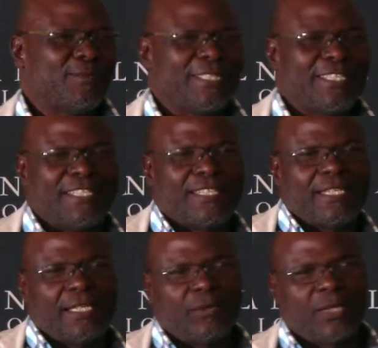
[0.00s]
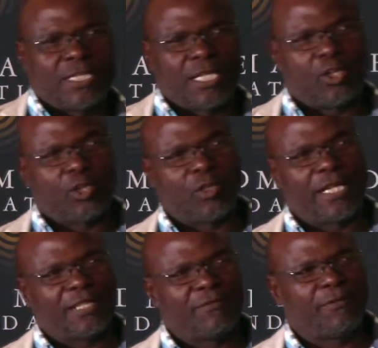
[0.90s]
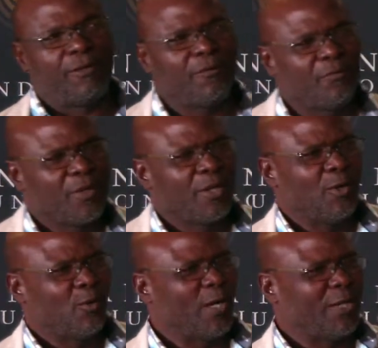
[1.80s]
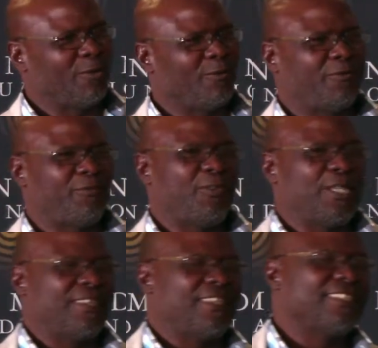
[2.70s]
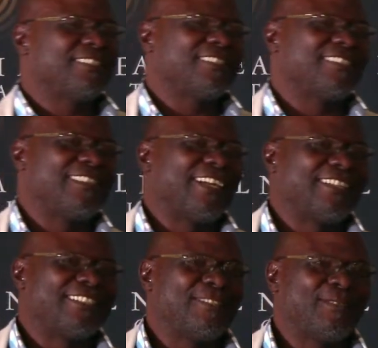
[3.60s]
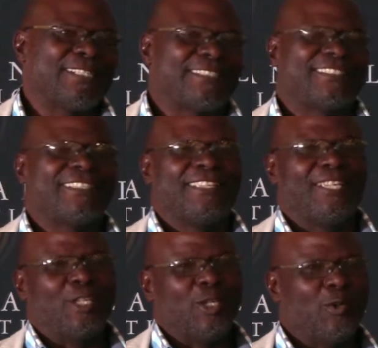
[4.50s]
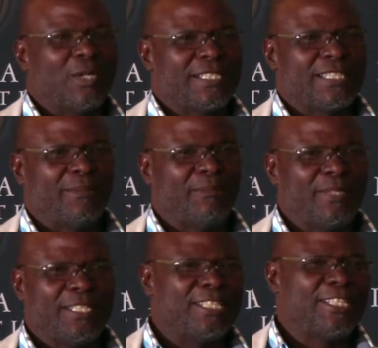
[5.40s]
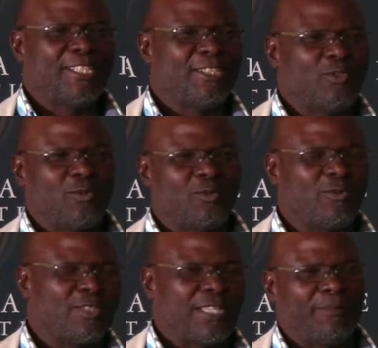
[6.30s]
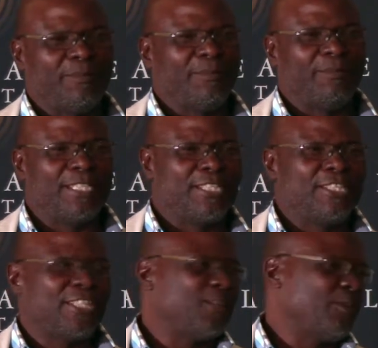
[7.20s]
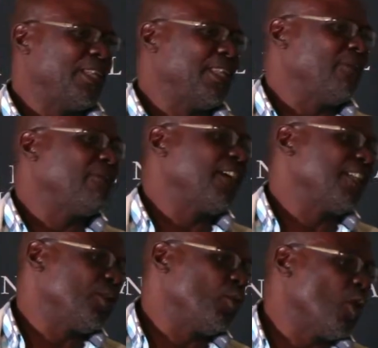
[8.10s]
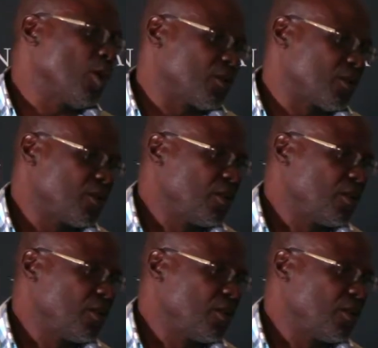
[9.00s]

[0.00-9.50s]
which he was recognized for. One of the things is that he was knowing some medicine to do some magician when they were fighting wars.